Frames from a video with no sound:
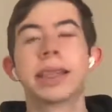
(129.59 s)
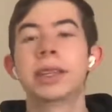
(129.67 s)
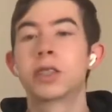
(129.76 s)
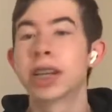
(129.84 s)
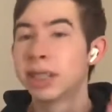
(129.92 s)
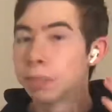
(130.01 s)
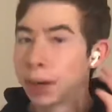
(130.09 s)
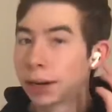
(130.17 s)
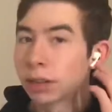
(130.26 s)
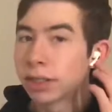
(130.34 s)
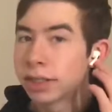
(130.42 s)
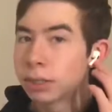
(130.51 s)

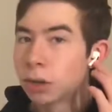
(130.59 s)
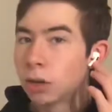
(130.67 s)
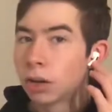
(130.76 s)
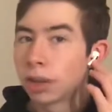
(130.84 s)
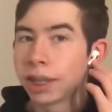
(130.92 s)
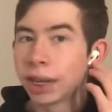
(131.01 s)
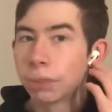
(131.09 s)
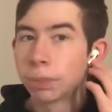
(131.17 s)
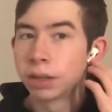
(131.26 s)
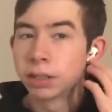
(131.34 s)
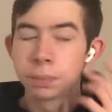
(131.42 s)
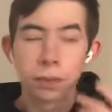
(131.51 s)
transparency mode on the
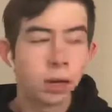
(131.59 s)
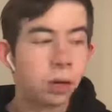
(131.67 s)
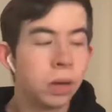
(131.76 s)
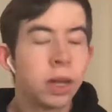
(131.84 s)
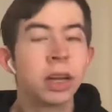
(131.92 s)
AirPods Pro